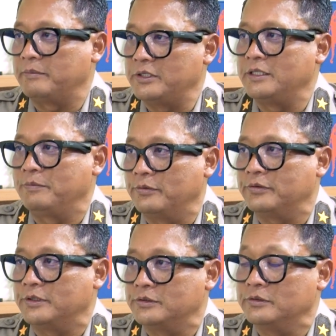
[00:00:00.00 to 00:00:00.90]
be
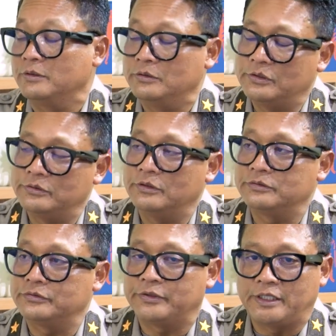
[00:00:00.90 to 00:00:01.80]
deployed. So
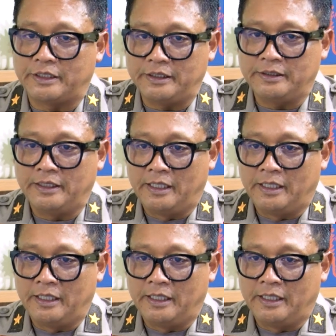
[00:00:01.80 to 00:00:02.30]
long training,